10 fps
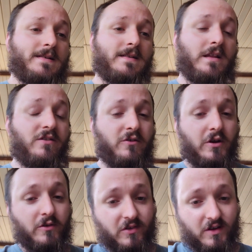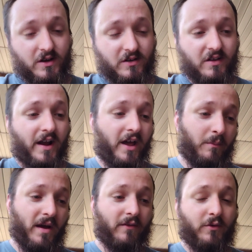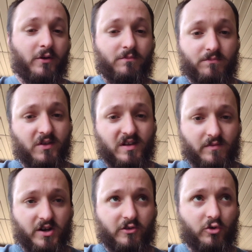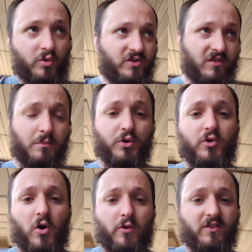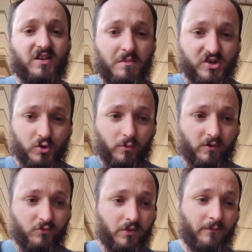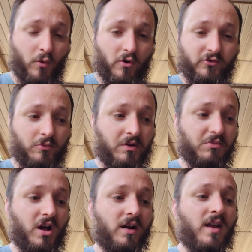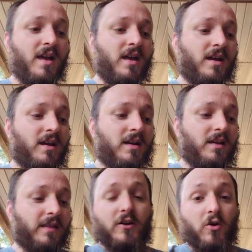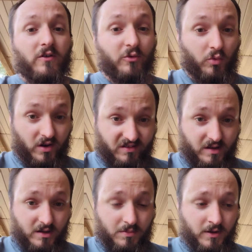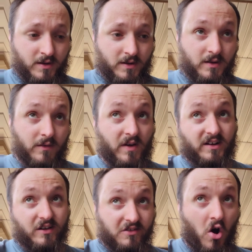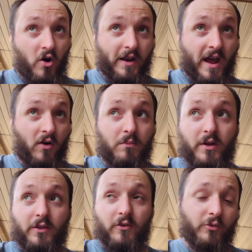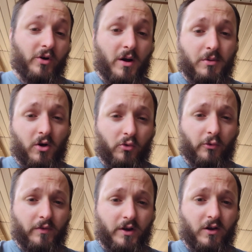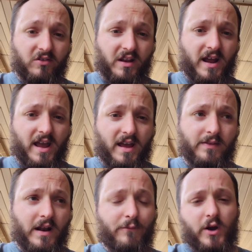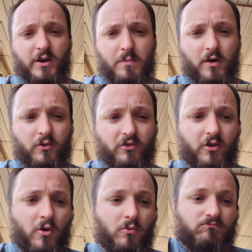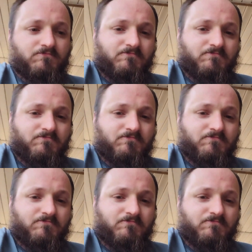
These are used seats. I got them out of the 72, which is the blue car that's in my shorts with 402 big block. The car is a rust heap. In fact, it's gone now, but those were a couple older videos that I had that I forgot to post, so